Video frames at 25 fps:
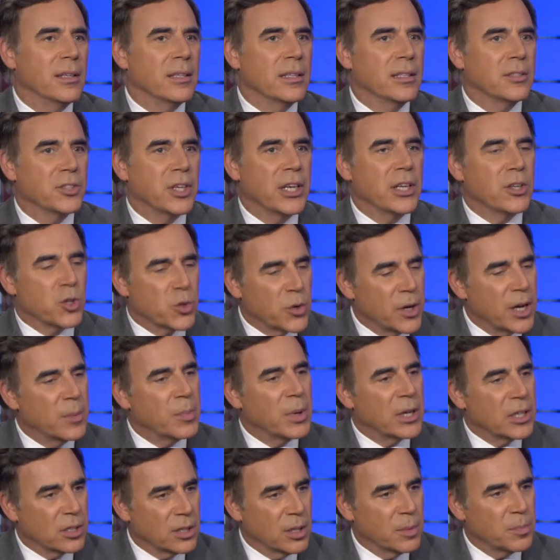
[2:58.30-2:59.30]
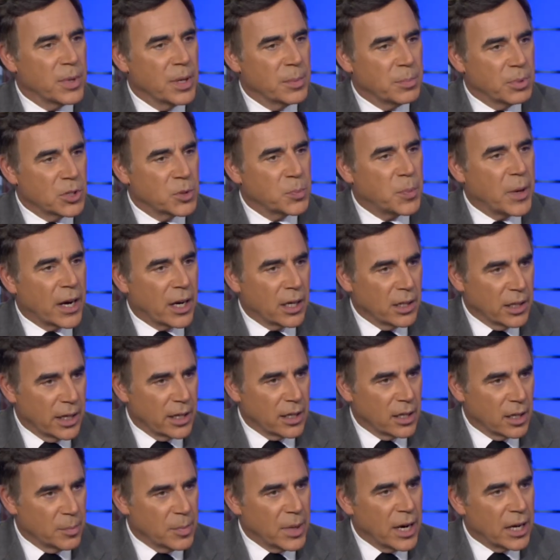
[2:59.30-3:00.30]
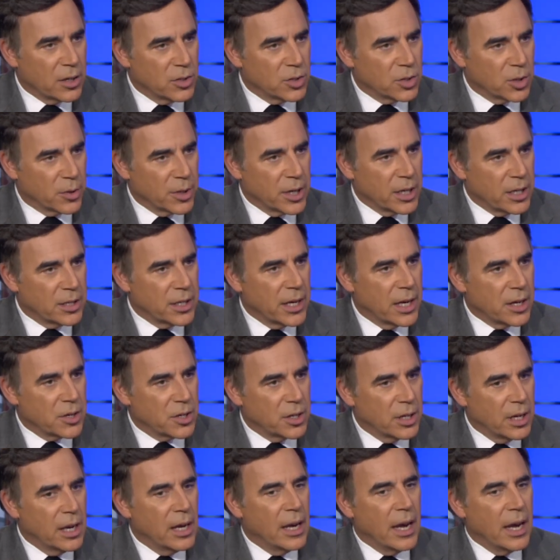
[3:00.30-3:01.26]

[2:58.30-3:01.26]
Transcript: is intrigued by some people speculating about his orientation,